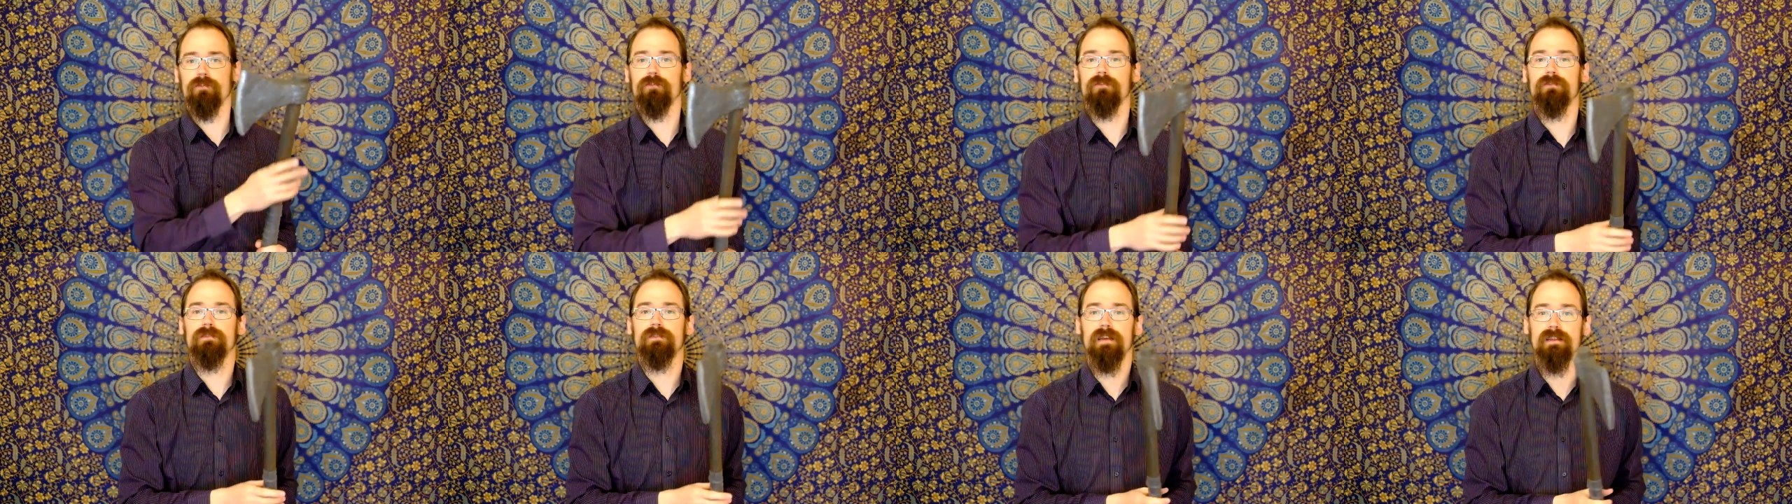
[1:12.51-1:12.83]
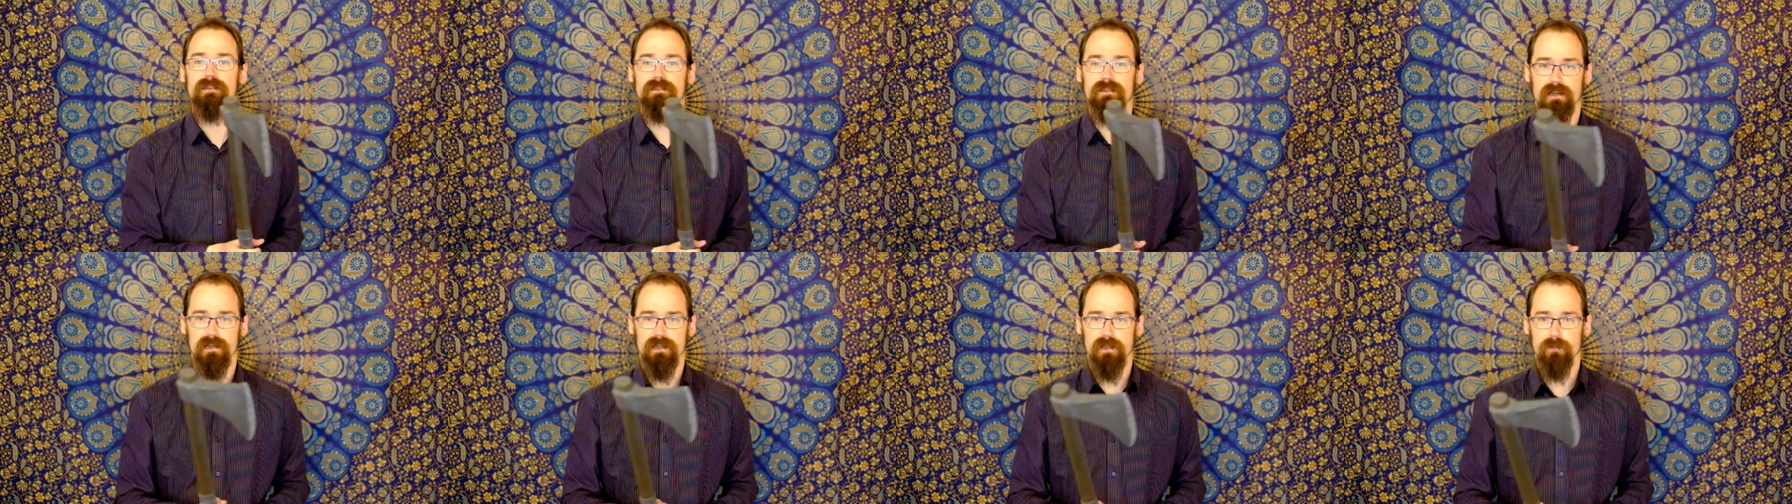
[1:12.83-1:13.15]
and that's
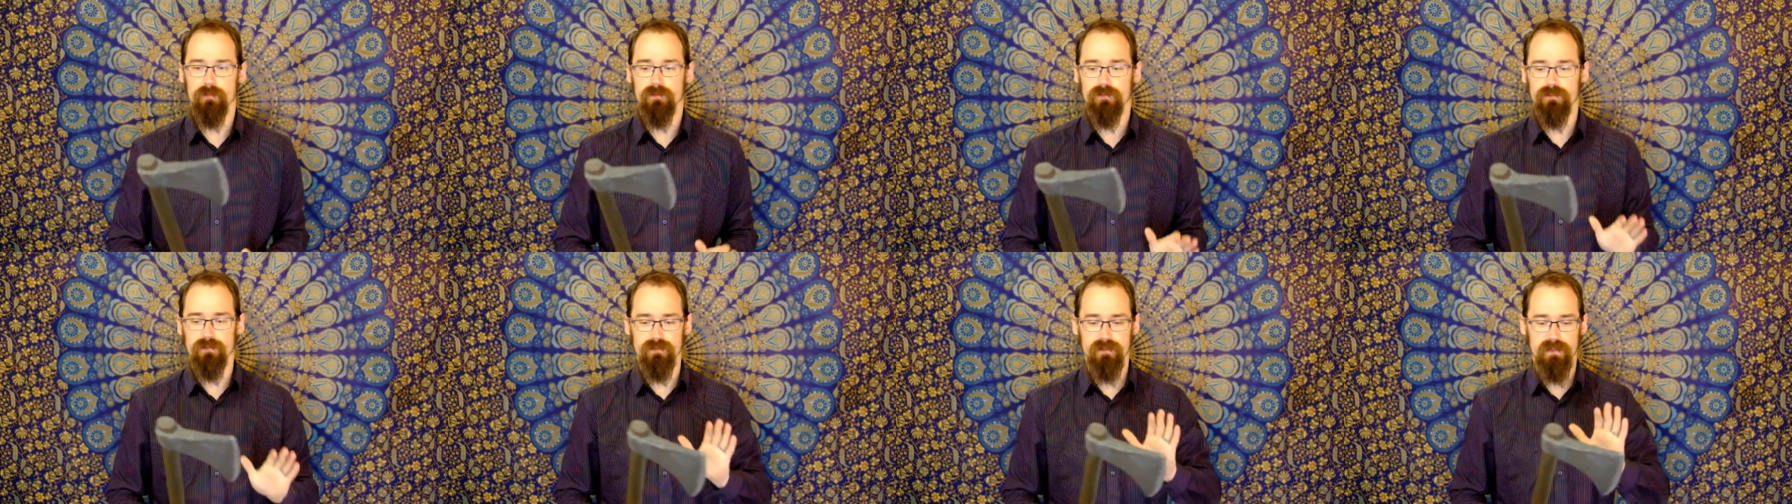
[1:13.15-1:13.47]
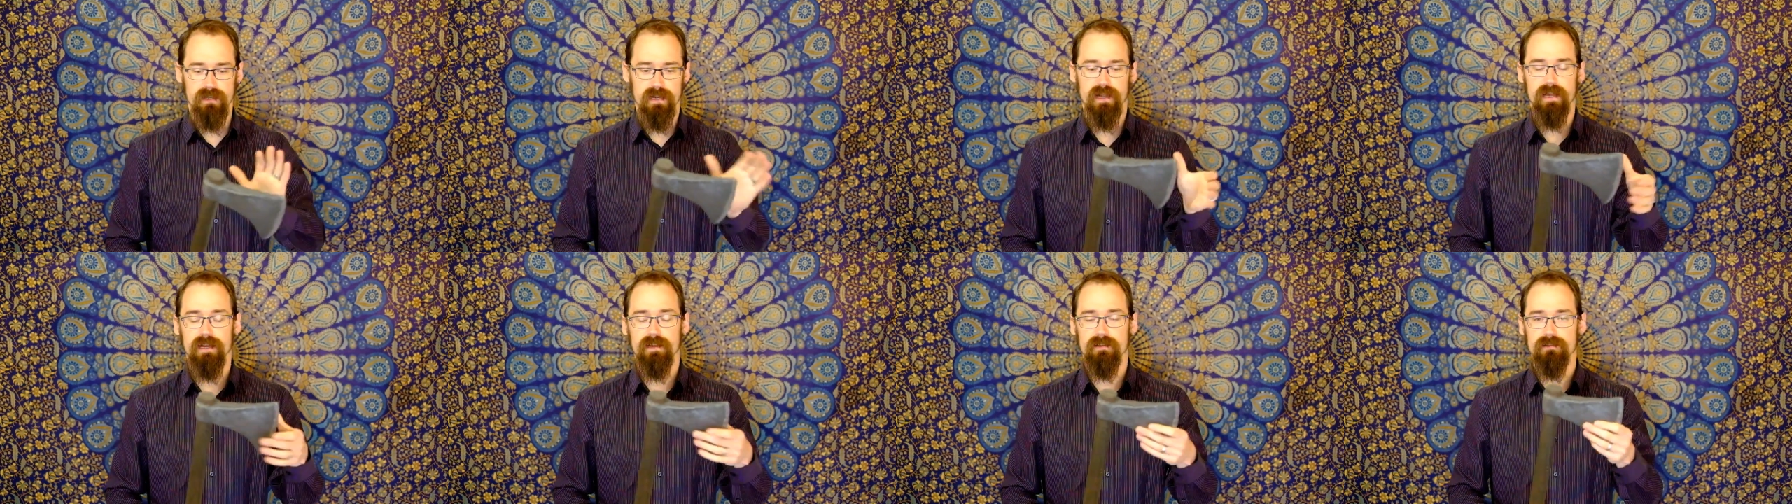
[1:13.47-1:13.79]
actually producing an
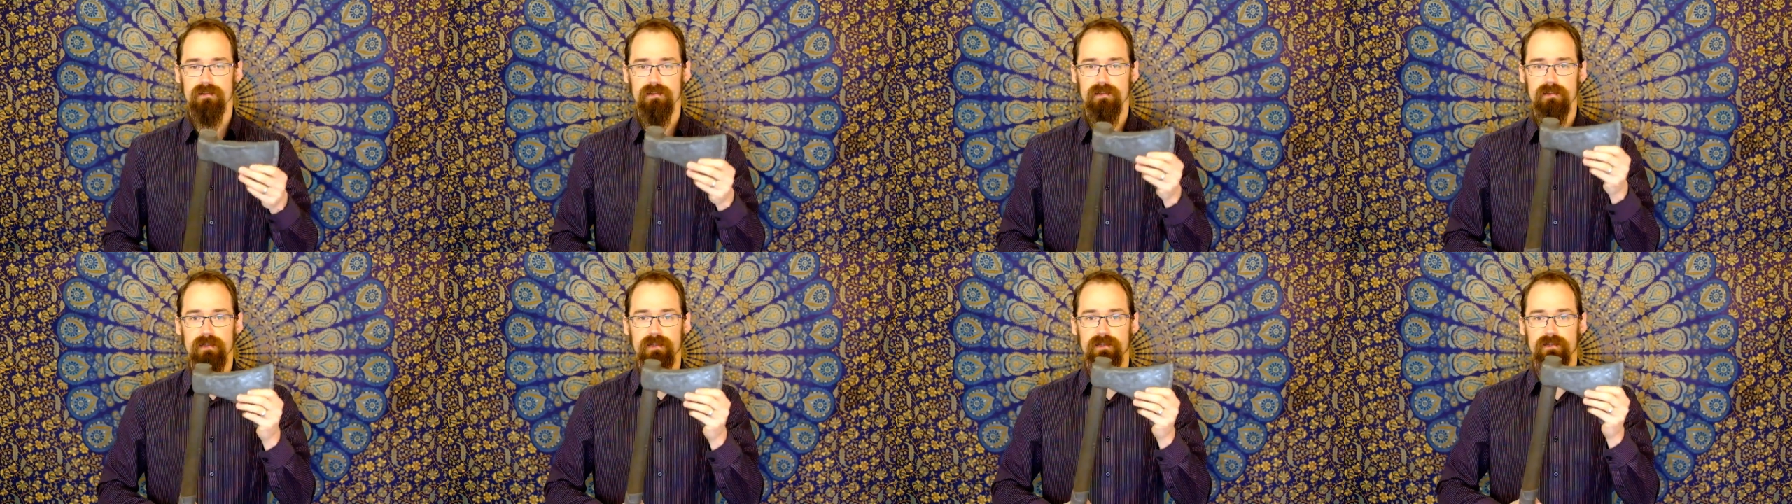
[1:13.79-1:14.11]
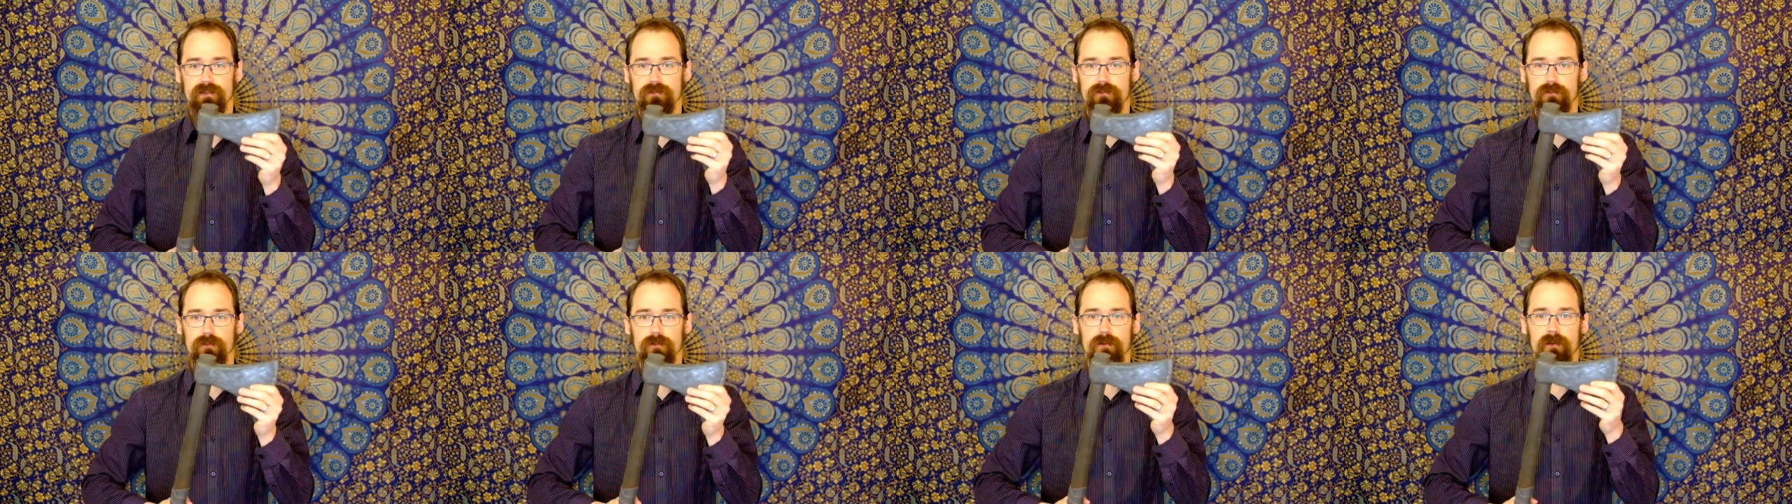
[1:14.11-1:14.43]
excellently
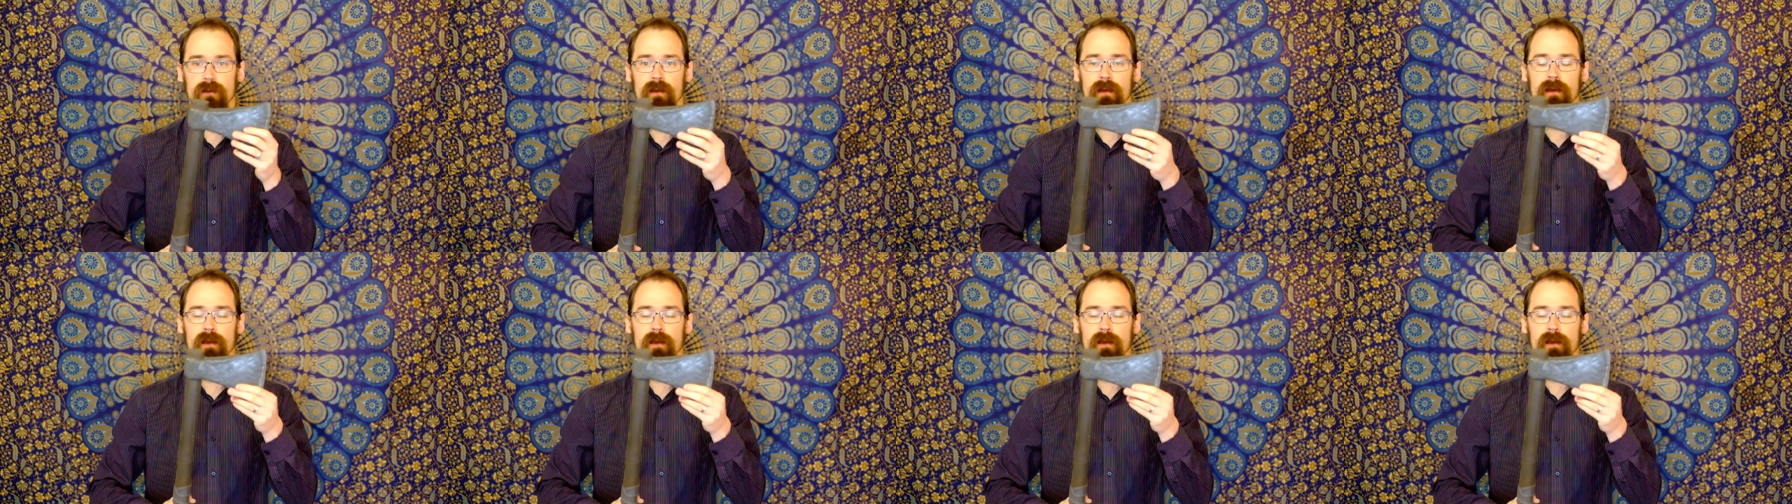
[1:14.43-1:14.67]
strong